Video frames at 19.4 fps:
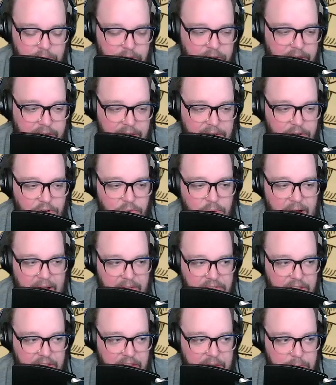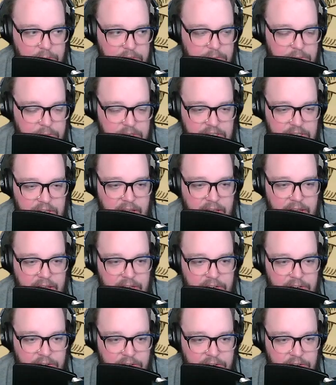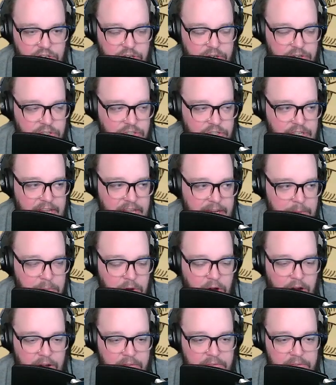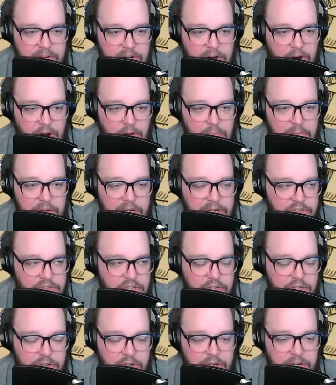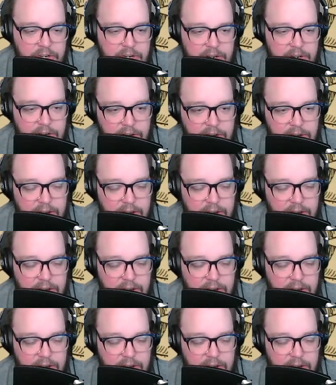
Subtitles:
like grafting him was a mistake and she'd take him off in a heartbeat if she could.